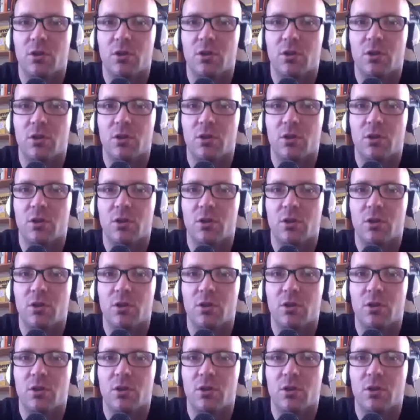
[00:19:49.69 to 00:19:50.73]
And
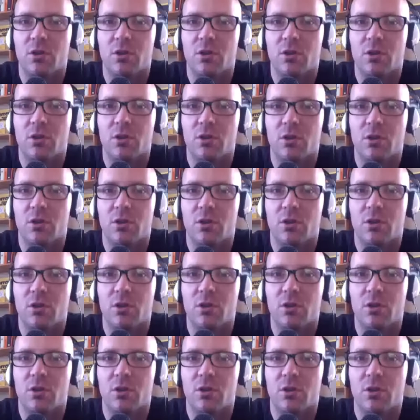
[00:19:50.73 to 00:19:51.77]
as
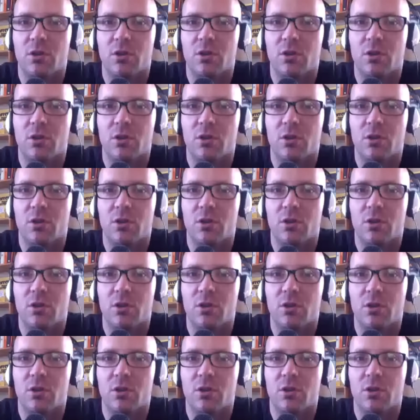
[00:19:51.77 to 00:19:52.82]
I've gone deeper into
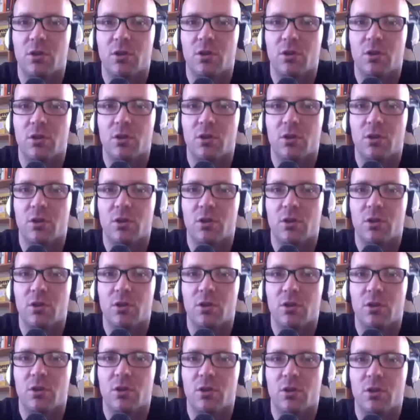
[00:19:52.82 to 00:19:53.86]
my education
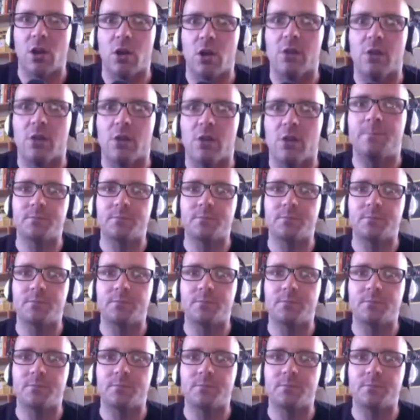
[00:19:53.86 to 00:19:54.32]
career,